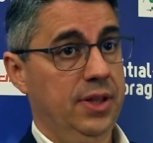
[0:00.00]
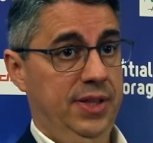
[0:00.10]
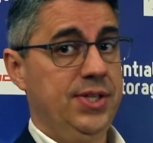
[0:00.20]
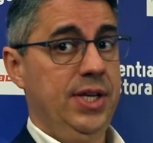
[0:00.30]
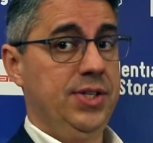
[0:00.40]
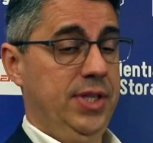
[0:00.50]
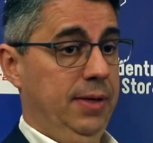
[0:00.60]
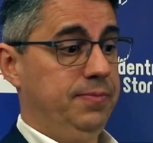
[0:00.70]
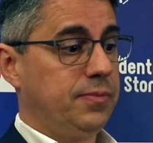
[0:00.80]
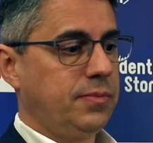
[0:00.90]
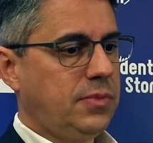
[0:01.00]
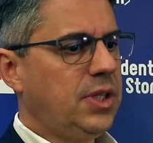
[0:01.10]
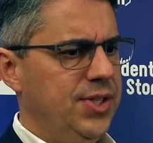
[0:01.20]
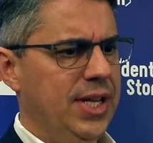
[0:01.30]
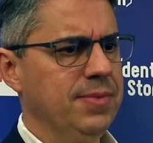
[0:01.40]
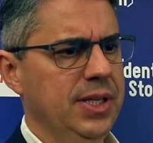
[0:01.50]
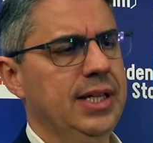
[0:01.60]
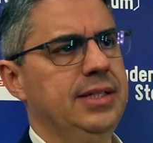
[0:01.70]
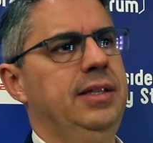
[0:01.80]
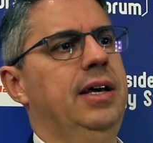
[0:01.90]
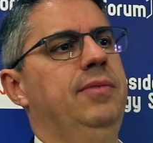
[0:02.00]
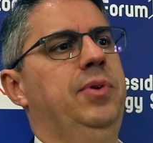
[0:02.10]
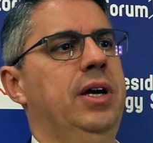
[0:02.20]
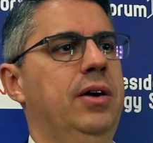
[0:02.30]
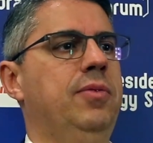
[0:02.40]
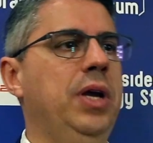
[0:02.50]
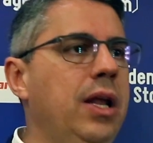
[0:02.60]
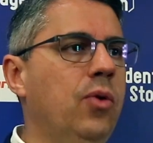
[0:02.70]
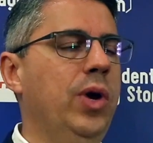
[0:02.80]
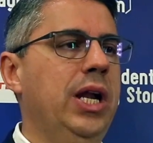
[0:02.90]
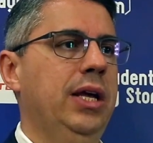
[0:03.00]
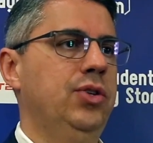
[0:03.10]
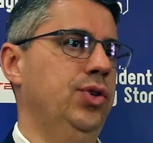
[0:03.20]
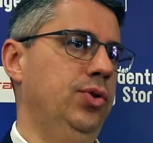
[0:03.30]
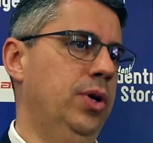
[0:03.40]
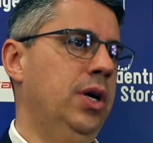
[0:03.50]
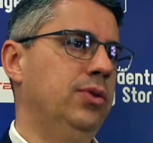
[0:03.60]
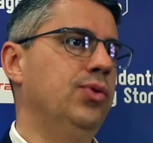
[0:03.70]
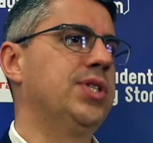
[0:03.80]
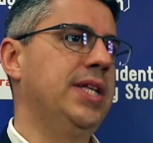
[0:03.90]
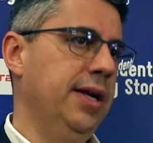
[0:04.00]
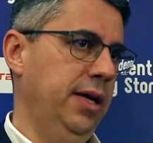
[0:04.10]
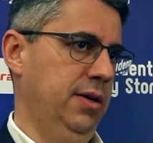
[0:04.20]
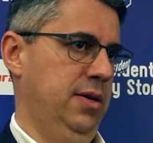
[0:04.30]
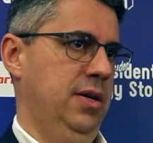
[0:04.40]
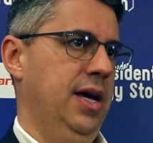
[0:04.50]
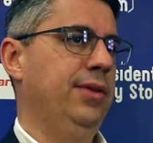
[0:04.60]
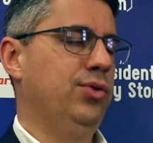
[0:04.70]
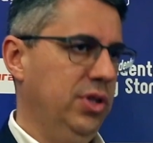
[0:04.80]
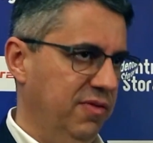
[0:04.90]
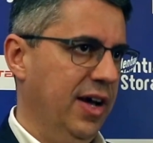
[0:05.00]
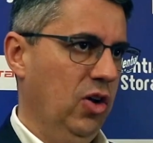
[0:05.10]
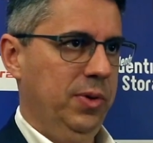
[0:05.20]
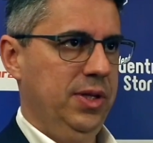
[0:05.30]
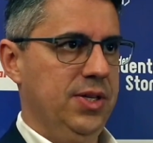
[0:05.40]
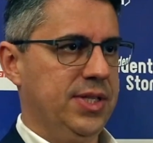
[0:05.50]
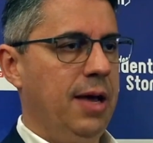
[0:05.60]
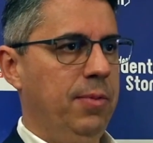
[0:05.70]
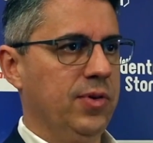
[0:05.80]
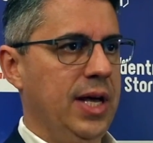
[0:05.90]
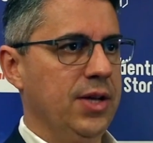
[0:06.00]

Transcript: this is something that we are really willing to study and to develop with this type of